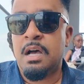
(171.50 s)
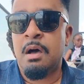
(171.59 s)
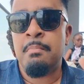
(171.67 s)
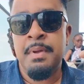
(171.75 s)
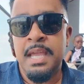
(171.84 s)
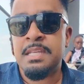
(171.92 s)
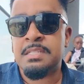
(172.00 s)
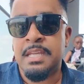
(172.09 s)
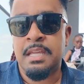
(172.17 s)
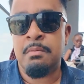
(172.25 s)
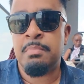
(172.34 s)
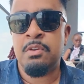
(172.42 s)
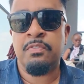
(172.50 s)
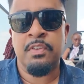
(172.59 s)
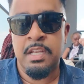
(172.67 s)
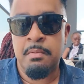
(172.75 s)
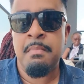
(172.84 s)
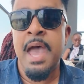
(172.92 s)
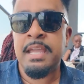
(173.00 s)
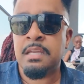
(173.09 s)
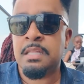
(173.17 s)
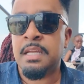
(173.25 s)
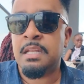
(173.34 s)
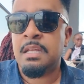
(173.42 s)
amazing and beautiful and
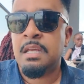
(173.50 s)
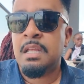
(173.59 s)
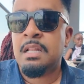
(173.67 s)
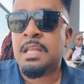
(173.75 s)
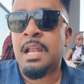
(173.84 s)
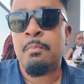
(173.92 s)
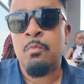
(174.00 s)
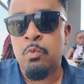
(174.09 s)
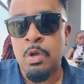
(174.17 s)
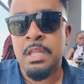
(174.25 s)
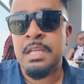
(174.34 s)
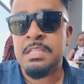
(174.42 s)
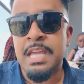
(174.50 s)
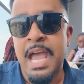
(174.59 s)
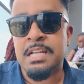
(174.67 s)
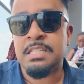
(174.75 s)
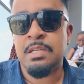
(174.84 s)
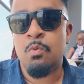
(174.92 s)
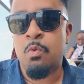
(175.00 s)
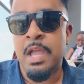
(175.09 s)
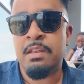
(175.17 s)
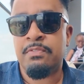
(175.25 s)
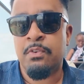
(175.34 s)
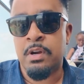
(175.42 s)
immaculate that I'm willing to actually
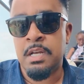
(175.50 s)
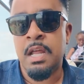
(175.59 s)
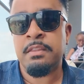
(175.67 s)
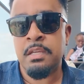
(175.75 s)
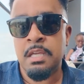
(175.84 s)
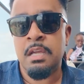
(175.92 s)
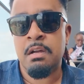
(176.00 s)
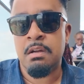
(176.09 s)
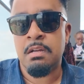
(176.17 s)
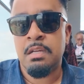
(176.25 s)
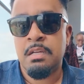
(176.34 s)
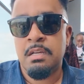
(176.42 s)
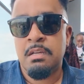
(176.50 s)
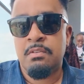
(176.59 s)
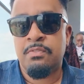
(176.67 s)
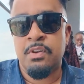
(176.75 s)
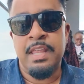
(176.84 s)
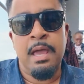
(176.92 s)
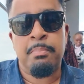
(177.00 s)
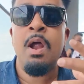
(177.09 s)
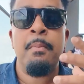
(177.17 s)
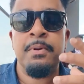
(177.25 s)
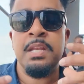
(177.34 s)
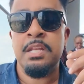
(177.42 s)
wait for another year for that
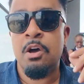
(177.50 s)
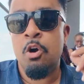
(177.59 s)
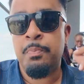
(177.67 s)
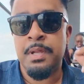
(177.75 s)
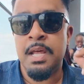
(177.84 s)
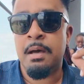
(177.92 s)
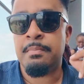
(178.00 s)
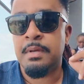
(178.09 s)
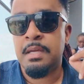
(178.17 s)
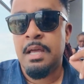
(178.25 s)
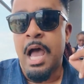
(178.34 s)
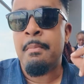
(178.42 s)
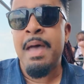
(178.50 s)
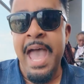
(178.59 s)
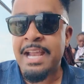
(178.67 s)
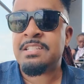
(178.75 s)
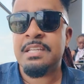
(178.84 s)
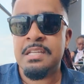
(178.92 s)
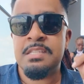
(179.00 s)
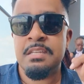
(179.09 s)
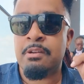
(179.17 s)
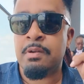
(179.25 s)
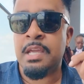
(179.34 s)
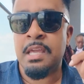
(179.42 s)
property to open up. I'm actually
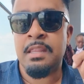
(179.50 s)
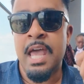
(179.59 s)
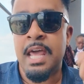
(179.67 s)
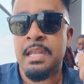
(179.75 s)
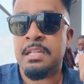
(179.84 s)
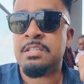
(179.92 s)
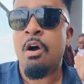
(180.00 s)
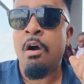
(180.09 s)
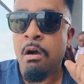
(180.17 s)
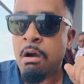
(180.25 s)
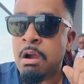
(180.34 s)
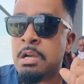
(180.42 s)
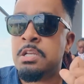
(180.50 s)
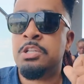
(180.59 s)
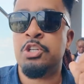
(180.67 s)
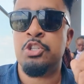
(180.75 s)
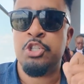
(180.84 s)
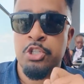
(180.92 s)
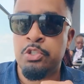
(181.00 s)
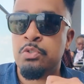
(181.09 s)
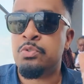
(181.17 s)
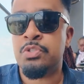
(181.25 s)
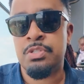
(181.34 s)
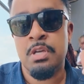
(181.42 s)
considering that. It's hard to
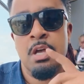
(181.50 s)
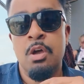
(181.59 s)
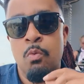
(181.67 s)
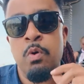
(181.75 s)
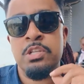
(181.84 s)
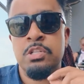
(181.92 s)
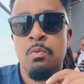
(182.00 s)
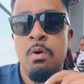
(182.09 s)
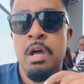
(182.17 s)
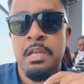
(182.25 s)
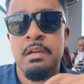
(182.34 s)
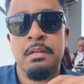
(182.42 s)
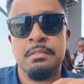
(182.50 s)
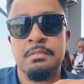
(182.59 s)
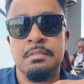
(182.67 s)
choose what you want here.